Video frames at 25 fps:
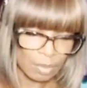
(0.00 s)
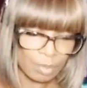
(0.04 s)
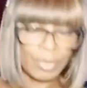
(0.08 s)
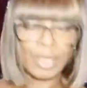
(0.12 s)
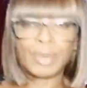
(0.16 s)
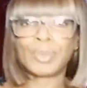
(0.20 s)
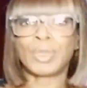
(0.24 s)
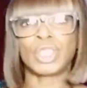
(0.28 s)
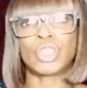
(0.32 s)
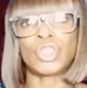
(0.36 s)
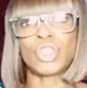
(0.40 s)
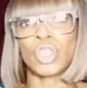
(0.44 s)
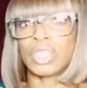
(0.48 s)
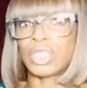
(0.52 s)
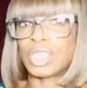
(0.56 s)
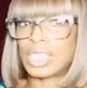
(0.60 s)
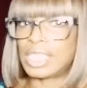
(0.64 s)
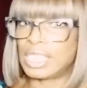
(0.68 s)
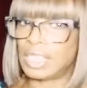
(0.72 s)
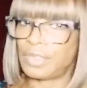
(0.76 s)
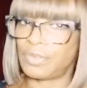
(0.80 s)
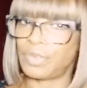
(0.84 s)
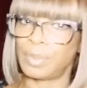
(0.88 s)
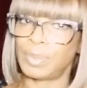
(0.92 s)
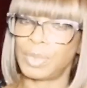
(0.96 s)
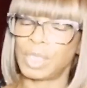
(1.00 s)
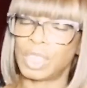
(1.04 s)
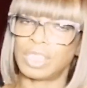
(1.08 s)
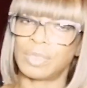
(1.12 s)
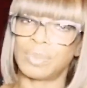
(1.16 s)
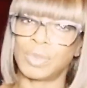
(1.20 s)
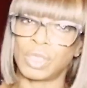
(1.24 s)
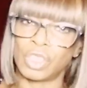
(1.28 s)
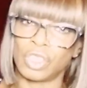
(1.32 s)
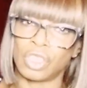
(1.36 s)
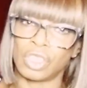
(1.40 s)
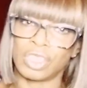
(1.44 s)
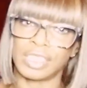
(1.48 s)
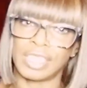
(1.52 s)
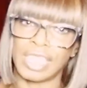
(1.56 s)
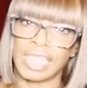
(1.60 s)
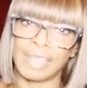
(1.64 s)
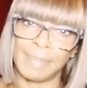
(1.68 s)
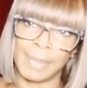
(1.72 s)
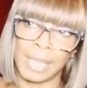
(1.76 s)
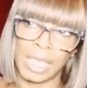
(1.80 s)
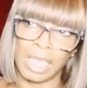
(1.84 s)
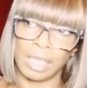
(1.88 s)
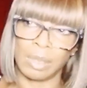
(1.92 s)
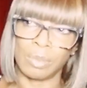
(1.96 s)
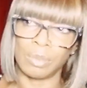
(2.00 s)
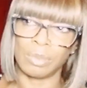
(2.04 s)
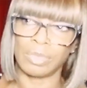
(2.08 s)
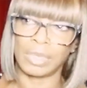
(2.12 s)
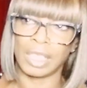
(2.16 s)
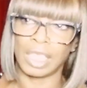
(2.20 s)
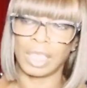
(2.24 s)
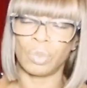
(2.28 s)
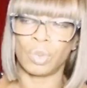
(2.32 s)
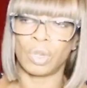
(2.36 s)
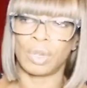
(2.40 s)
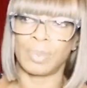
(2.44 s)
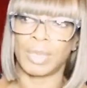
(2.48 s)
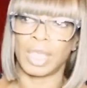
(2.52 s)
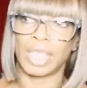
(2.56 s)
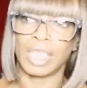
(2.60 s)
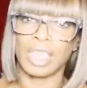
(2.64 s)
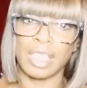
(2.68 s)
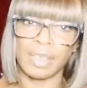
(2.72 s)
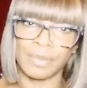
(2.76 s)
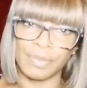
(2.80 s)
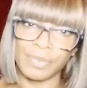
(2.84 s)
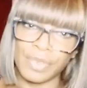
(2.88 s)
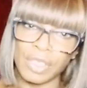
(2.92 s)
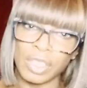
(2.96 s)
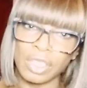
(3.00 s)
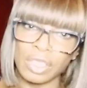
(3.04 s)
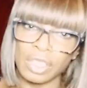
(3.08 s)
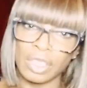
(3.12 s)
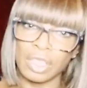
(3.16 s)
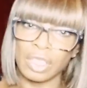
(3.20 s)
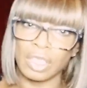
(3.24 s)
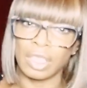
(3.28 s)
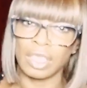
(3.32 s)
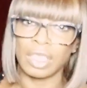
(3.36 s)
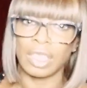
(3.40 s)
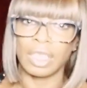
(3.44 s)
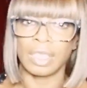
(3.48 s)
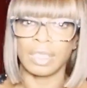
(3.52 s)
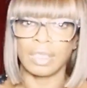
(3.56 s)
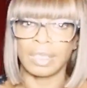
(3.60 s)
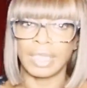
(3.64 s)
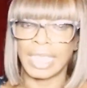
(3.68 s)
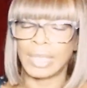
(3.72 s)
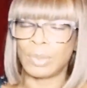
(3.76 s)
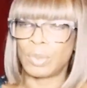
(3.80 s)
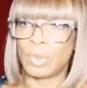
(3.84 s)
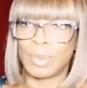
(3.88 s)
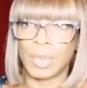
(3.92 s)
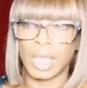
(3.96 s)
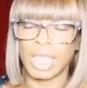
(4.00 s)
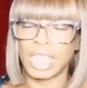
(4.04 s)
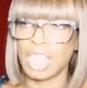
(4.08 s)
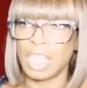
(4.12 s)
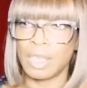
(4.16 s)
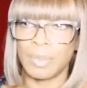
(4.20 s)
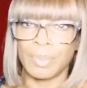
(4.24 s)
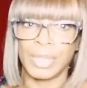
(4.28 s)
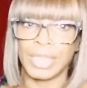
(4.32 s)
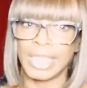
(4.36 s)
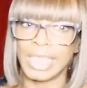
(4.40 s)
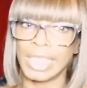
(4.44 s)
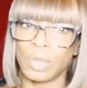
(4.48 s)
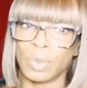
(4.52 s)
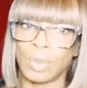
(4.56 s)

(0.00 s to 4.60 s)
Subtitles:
But my dogs are different because my dogs saved me. They were my comfort, they were my company,